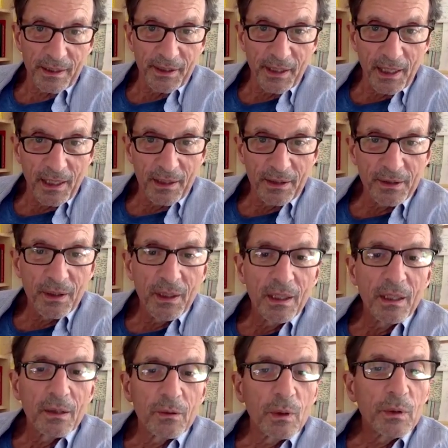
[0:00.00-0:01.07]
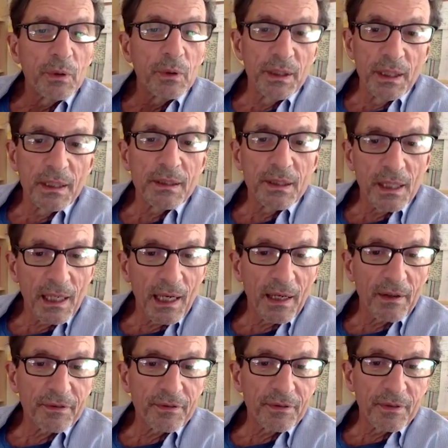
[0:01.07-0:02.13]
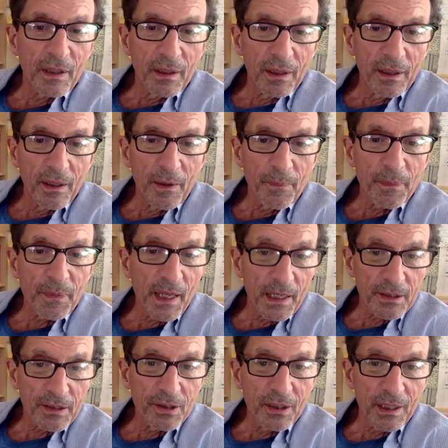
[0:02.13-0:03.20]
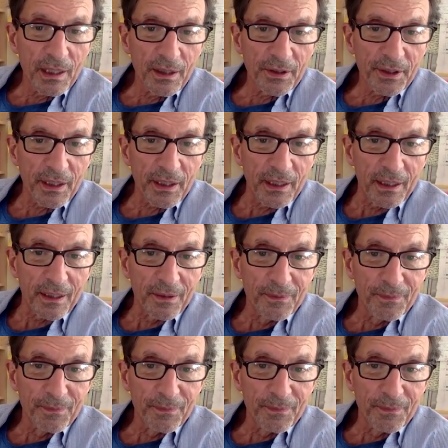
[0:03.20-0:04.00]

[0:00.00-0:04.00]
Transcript: down, we would need to have um, national health care.